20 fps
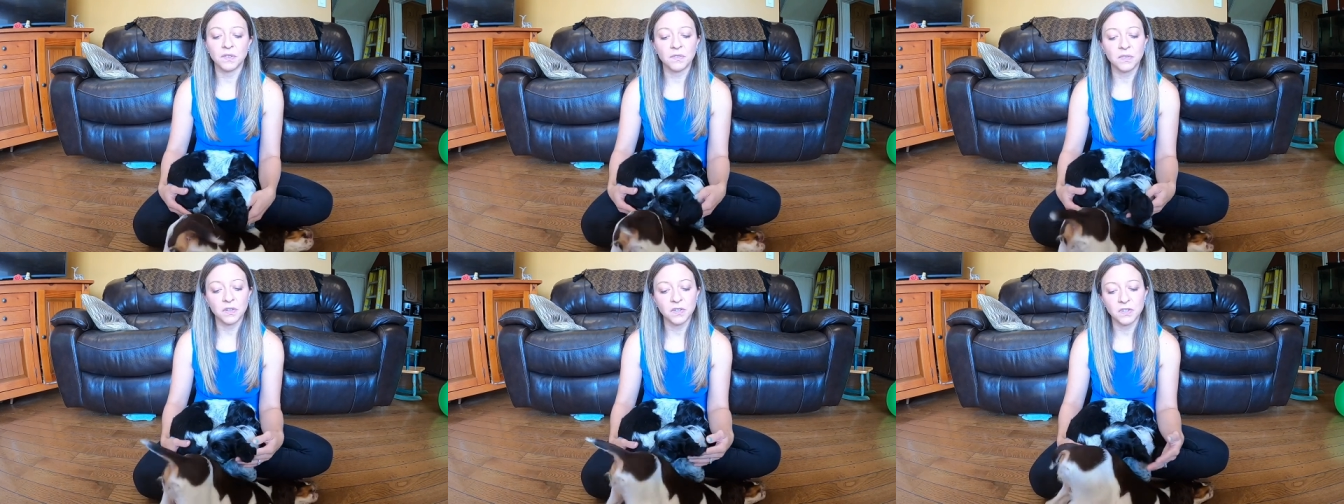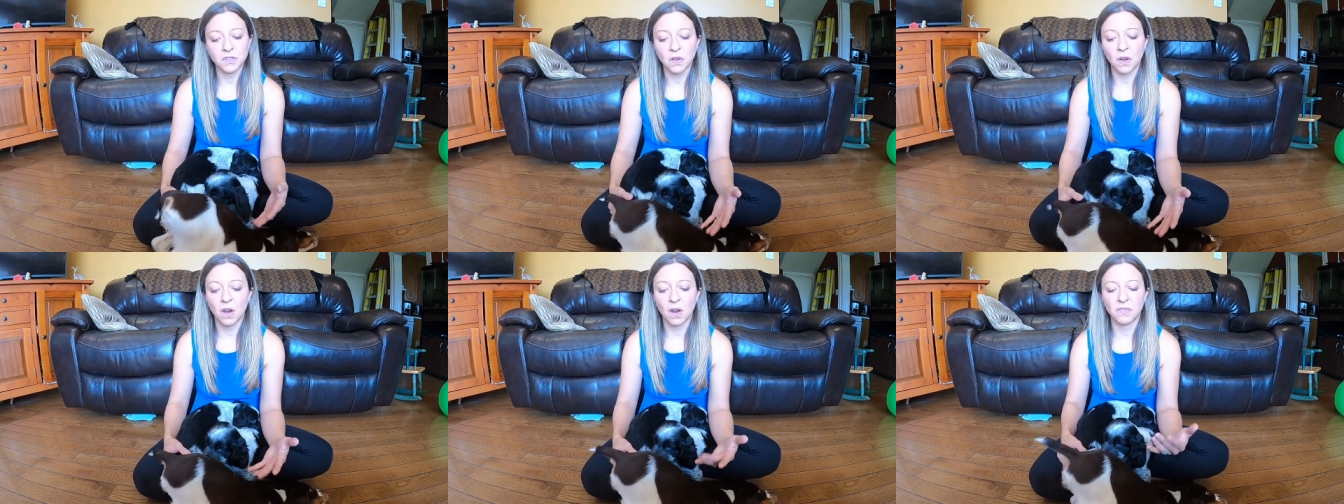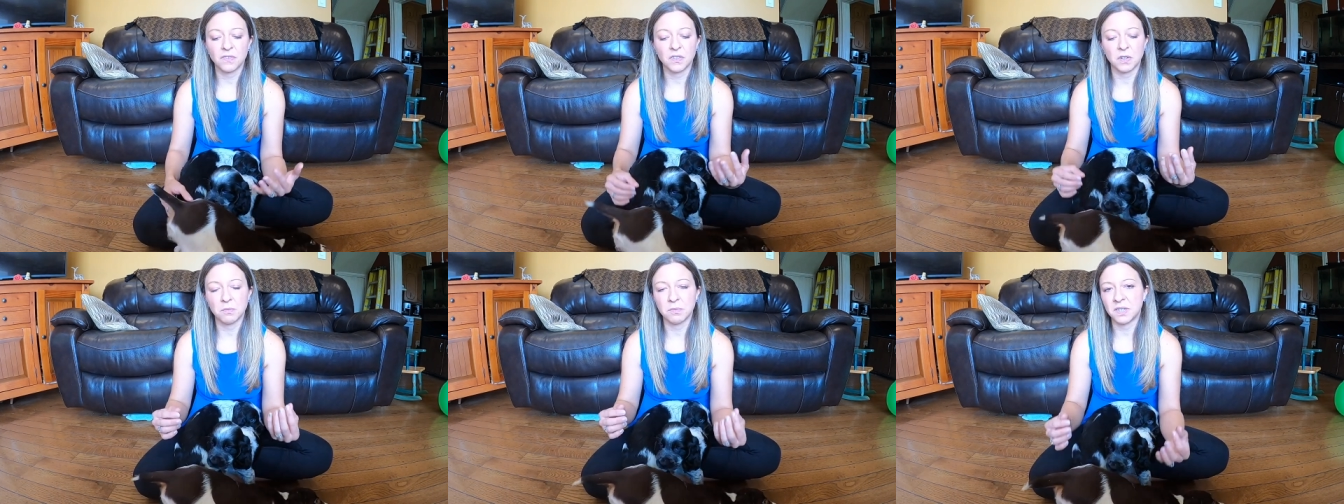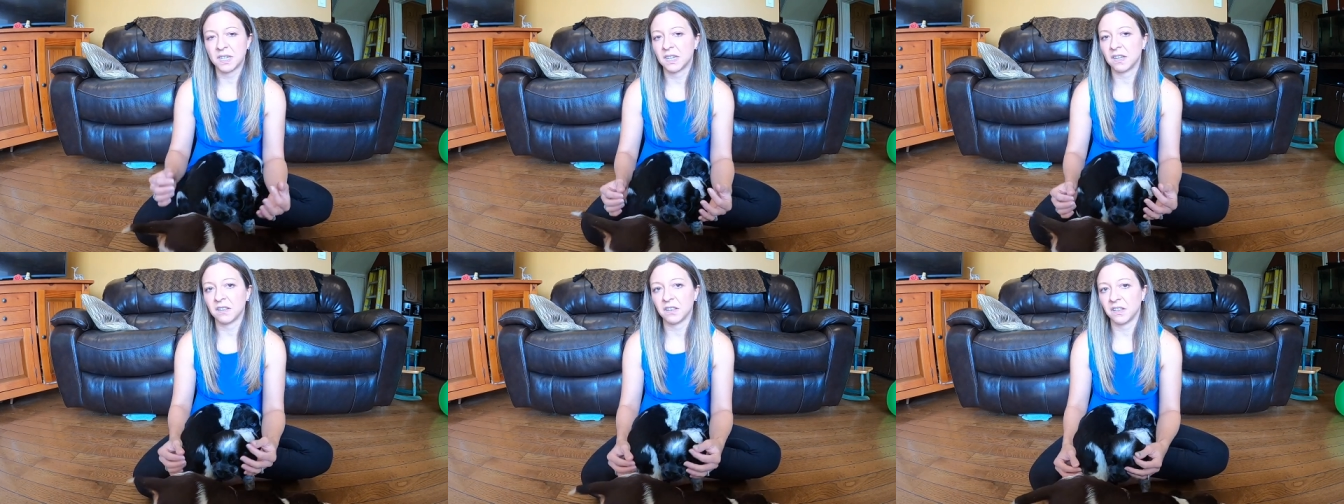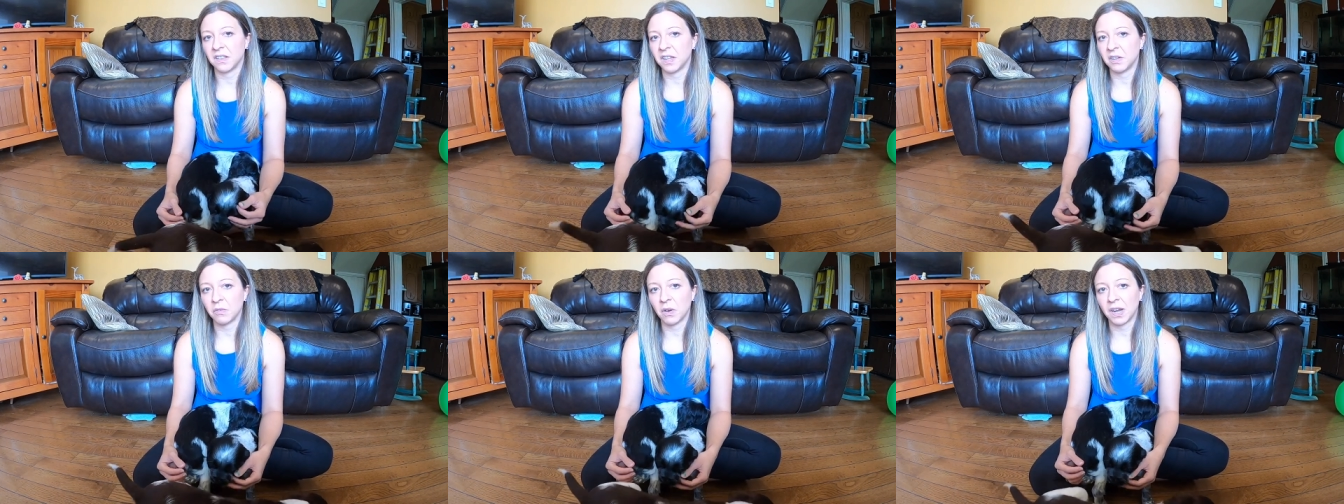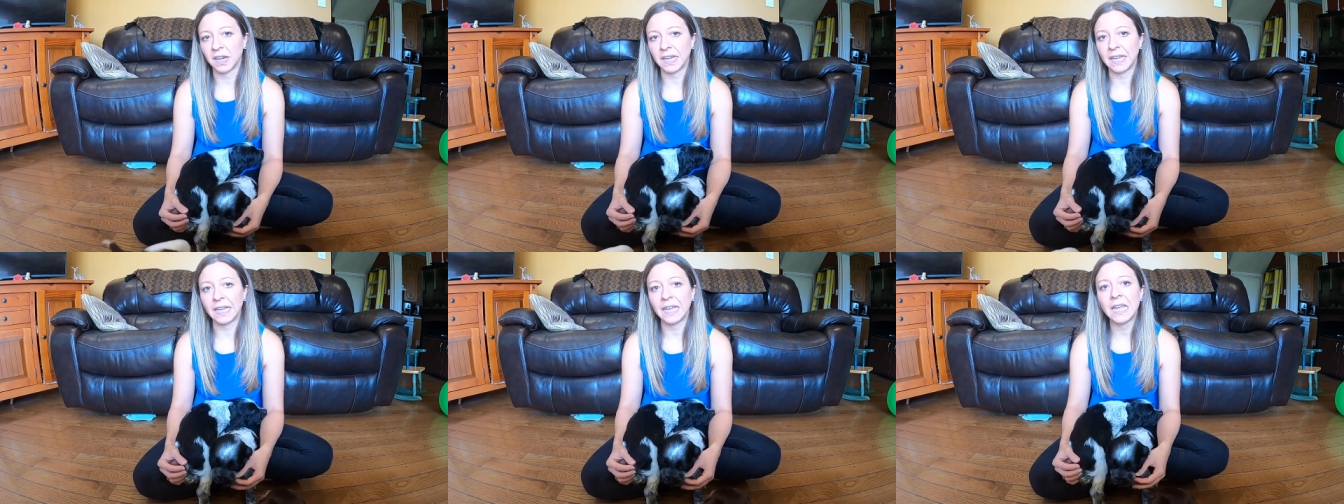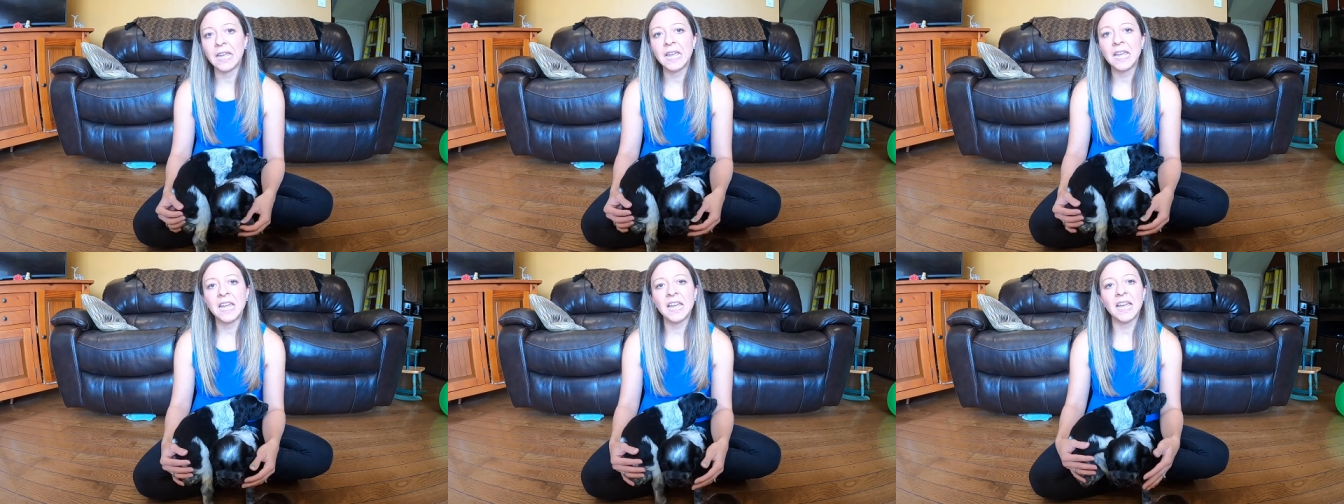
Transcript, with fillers: If they're soft or particularly runny,